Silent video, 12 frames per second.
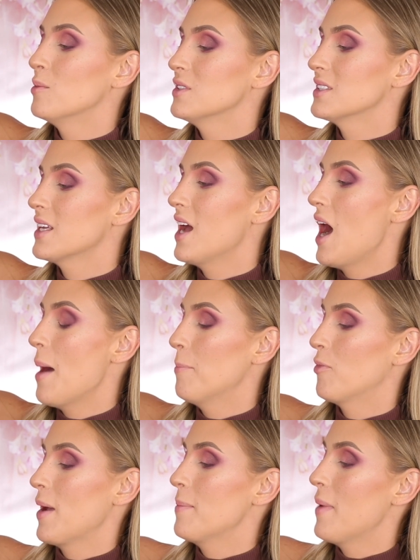I'm just gonna
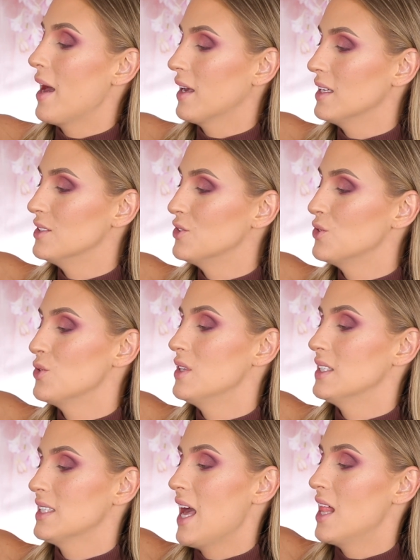hop right back into
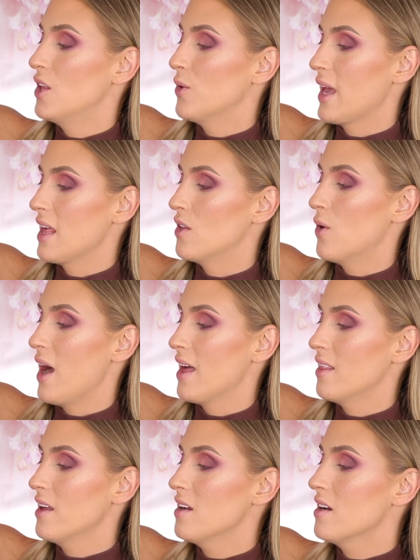this Hello Halo
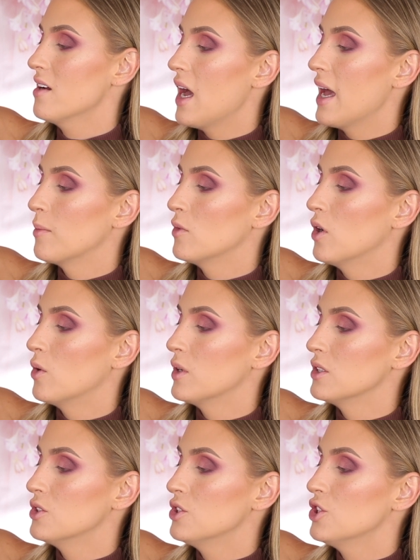highlighter. I'm
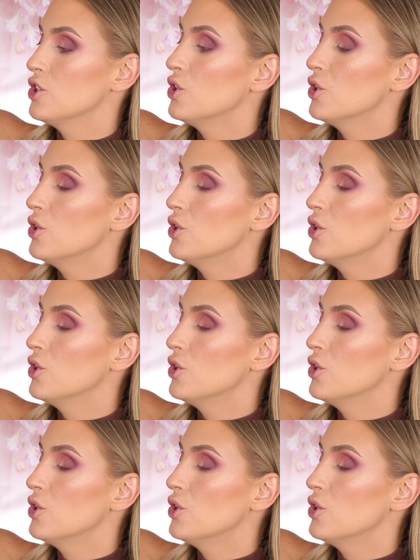going to